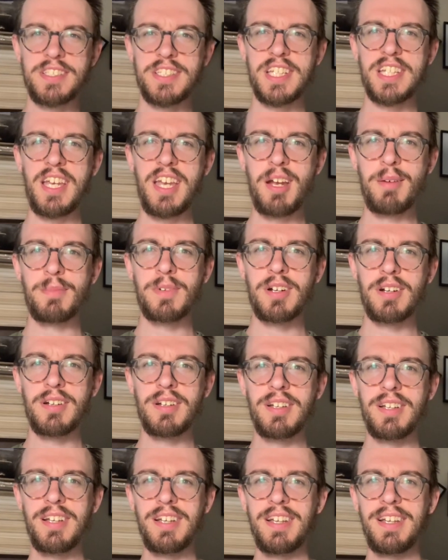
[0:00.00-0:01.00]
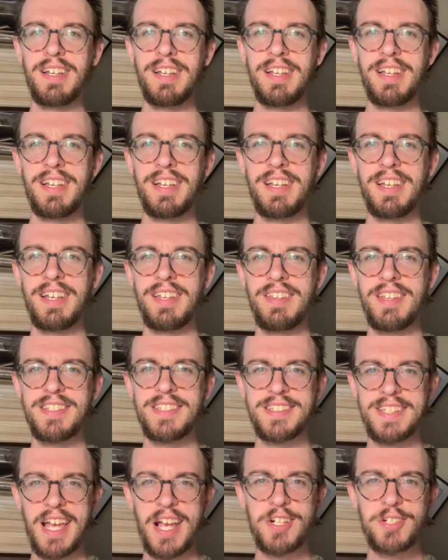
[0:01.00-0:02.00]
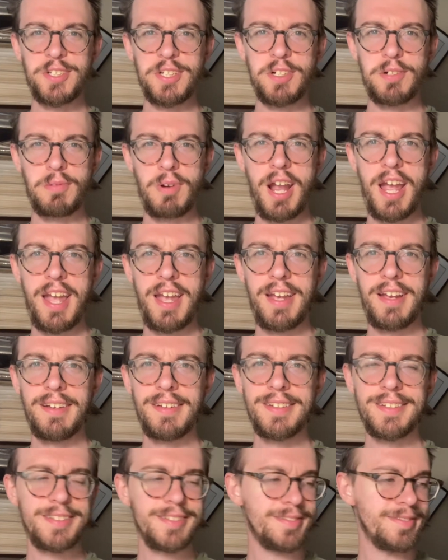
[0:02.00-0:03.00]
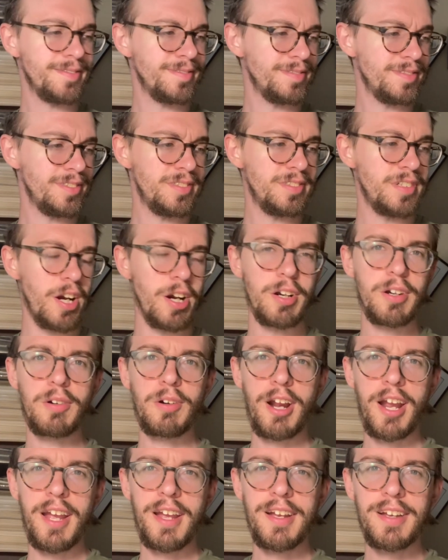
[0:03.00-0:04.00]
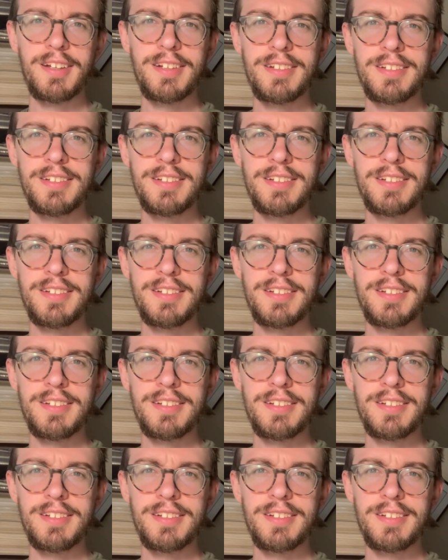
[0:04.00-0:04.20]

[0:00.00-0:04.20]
the camera. This is actually gray, dark gray.